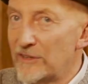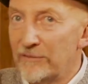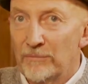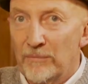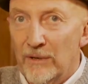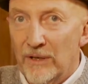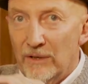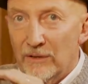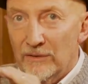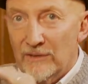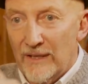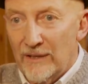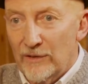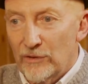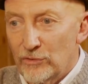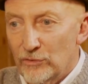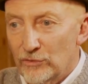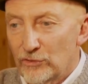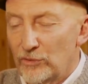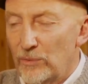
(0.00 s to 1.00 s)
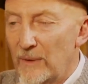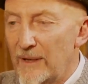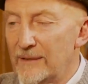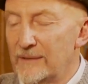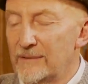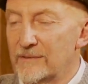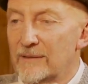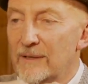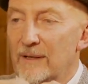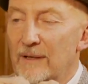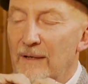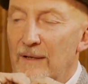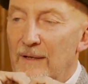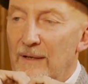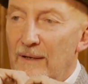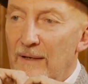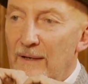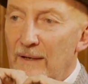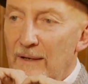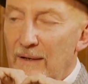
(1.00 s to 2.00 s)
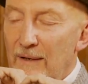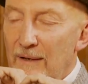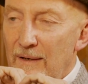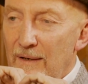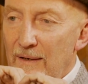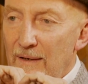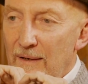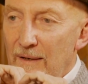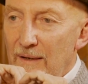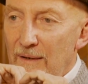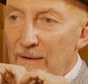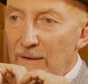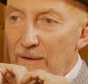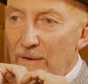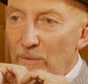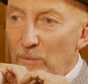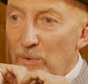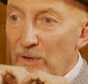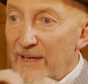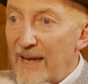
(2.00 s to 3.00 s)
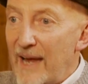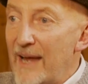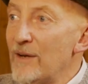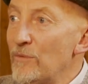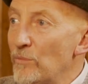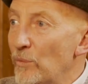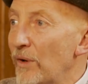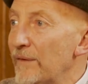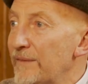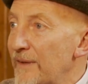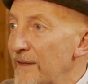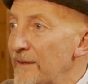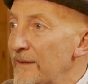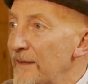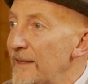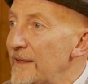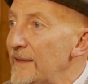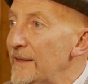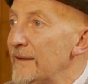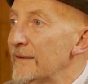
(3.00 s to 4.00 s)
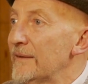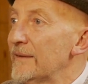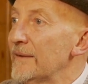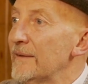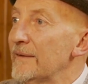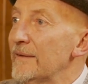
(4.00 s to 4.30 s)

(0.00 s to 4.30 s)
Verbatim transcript: even my identical twins, were getting what they need.